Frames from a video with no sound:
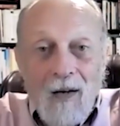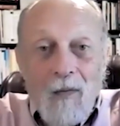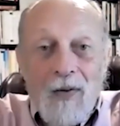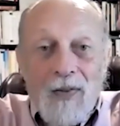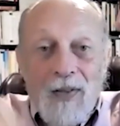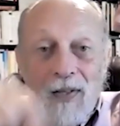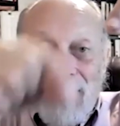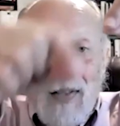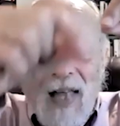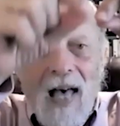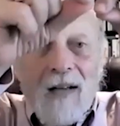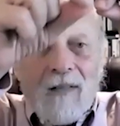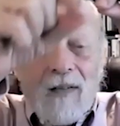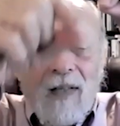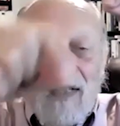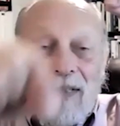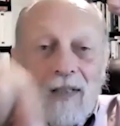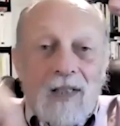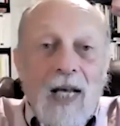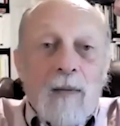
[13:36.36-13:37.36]
Well, that
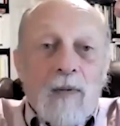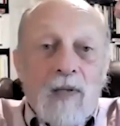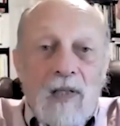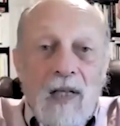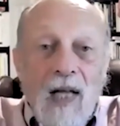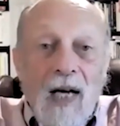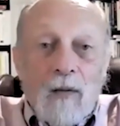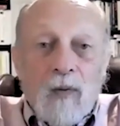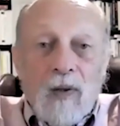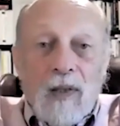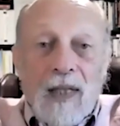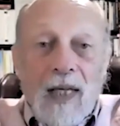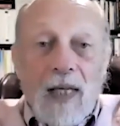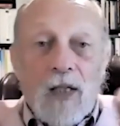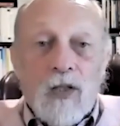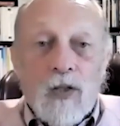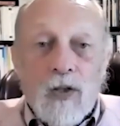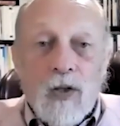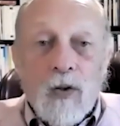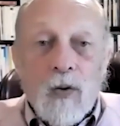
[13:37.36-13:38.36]
same slide
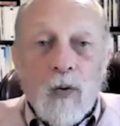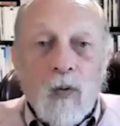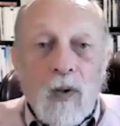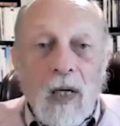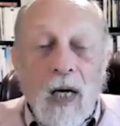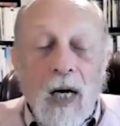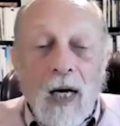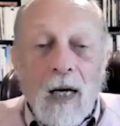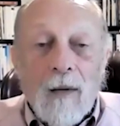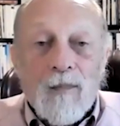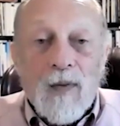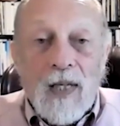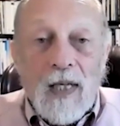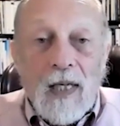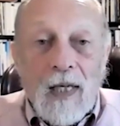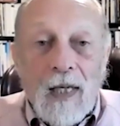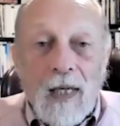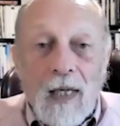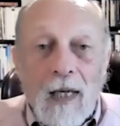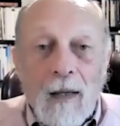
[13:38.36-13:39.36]
relates to uh,
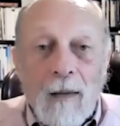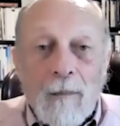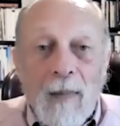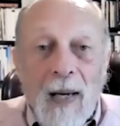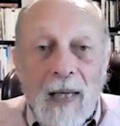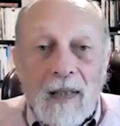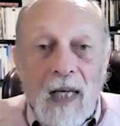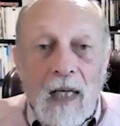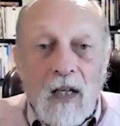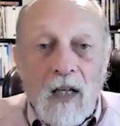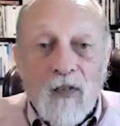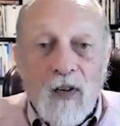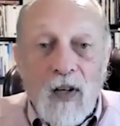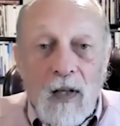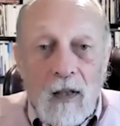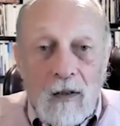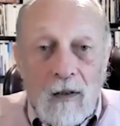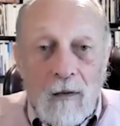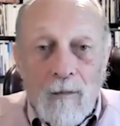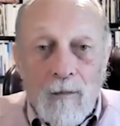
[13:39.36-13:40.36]
the magnetic
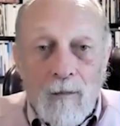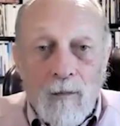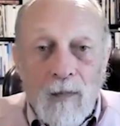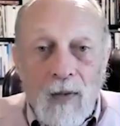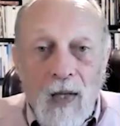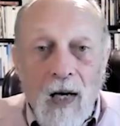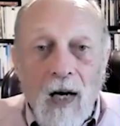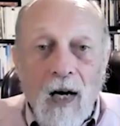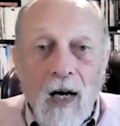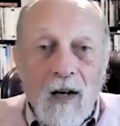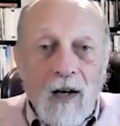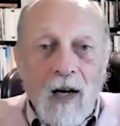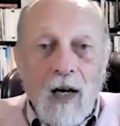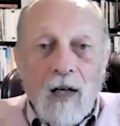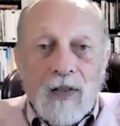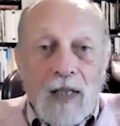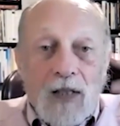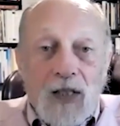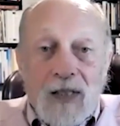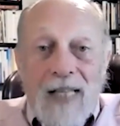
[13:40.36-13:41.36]
field uh,
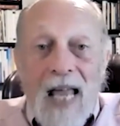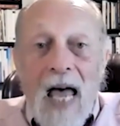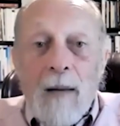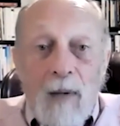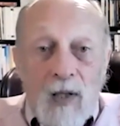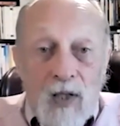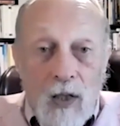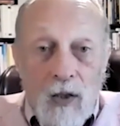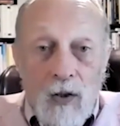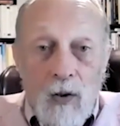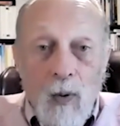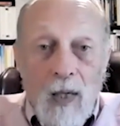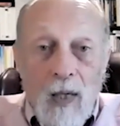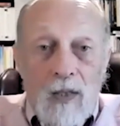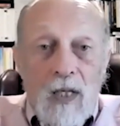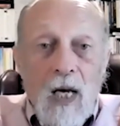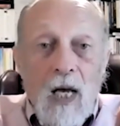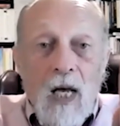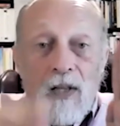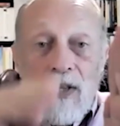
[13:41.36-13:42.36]
that's damaging to
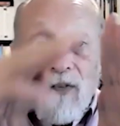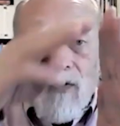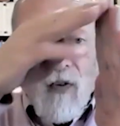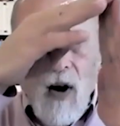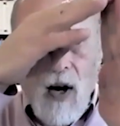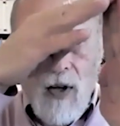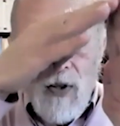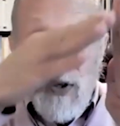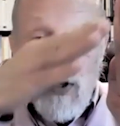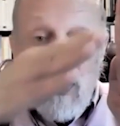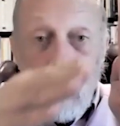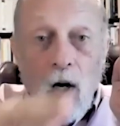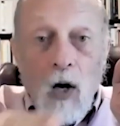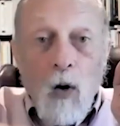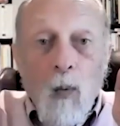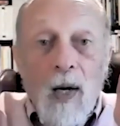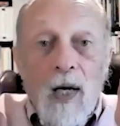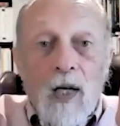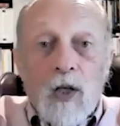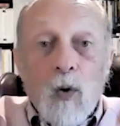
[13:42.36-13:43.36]
us. The farther
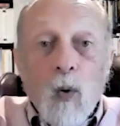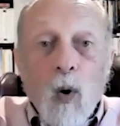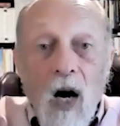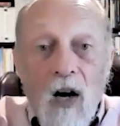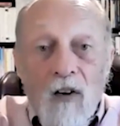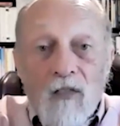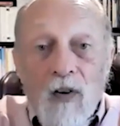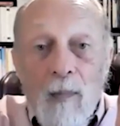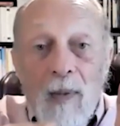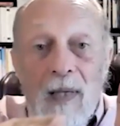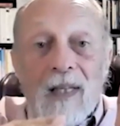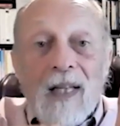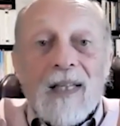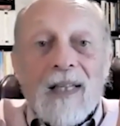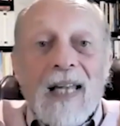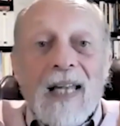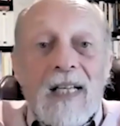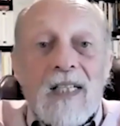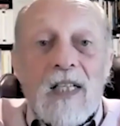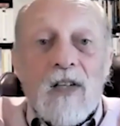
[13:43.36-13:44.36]
away you are from it, the
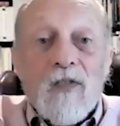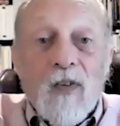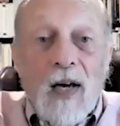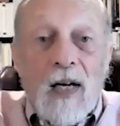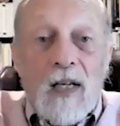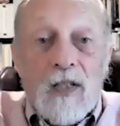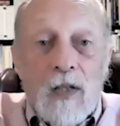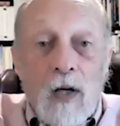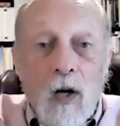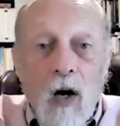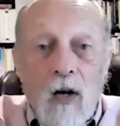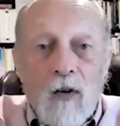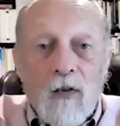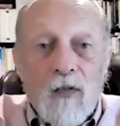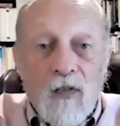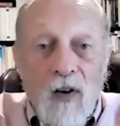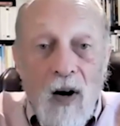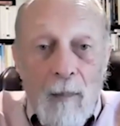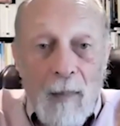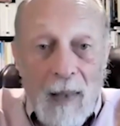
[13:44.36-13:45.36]
less effects there are
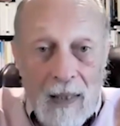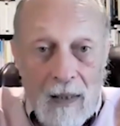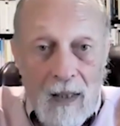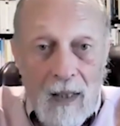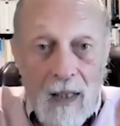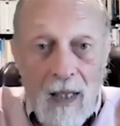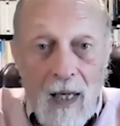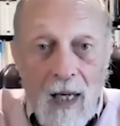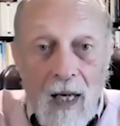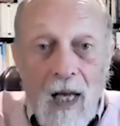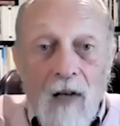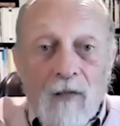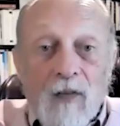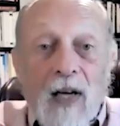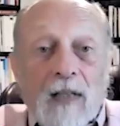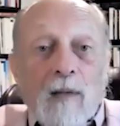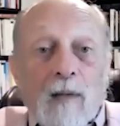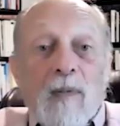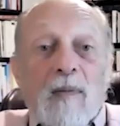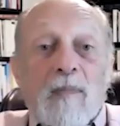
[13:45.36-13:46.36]
from it. In
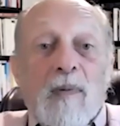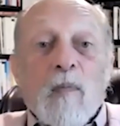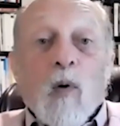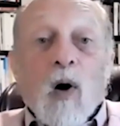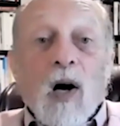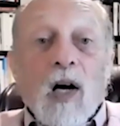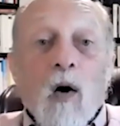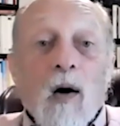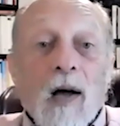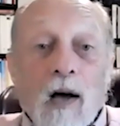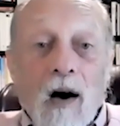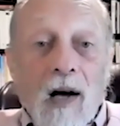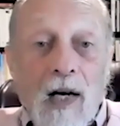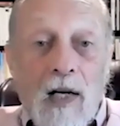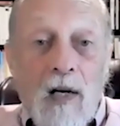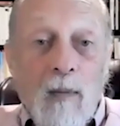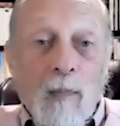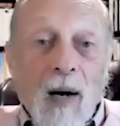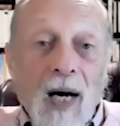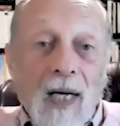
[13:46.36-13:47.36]
fact, there may be more going on
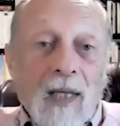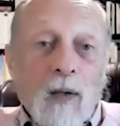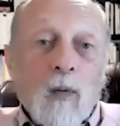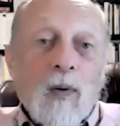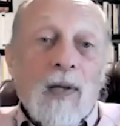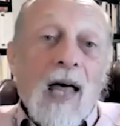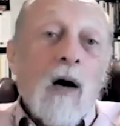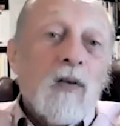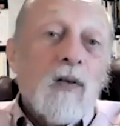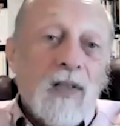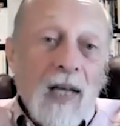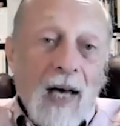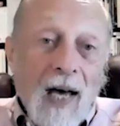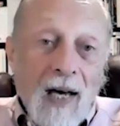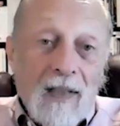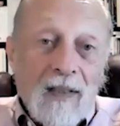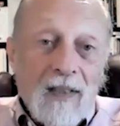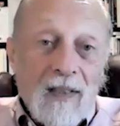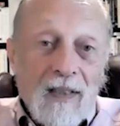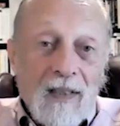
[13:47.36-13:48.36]
in your body without
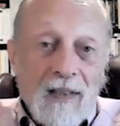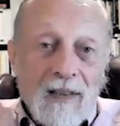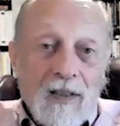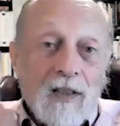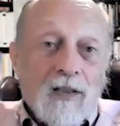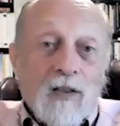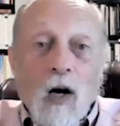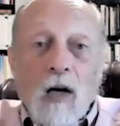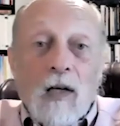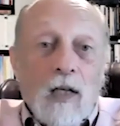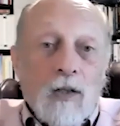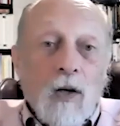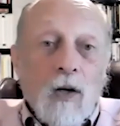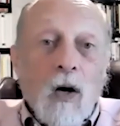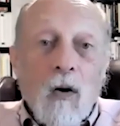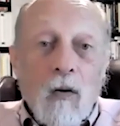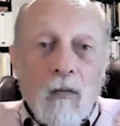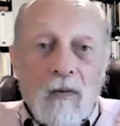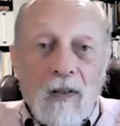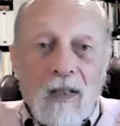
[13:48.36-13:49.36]
that, just on its
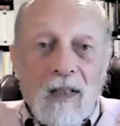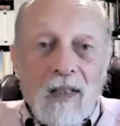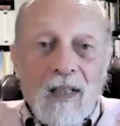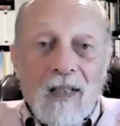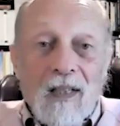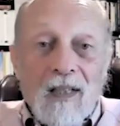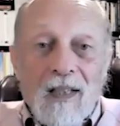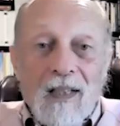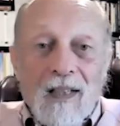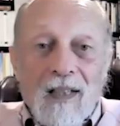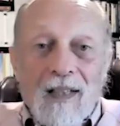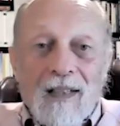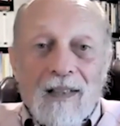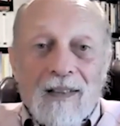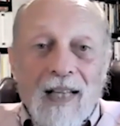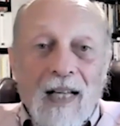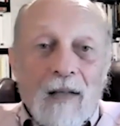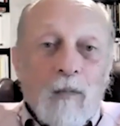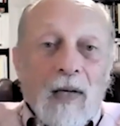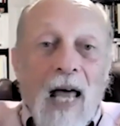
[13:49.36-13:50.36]
own,
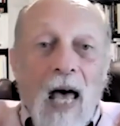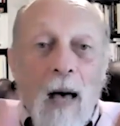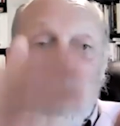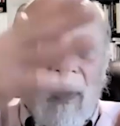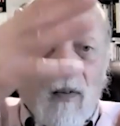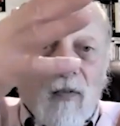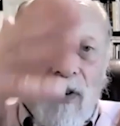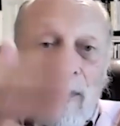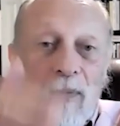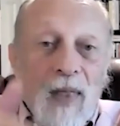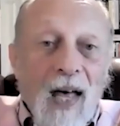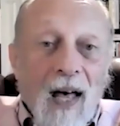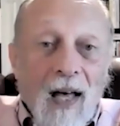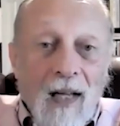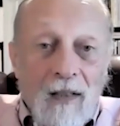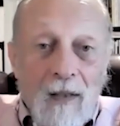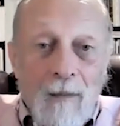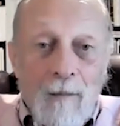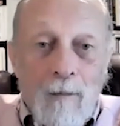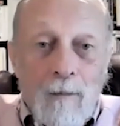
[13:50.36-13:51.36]
than would happen from that.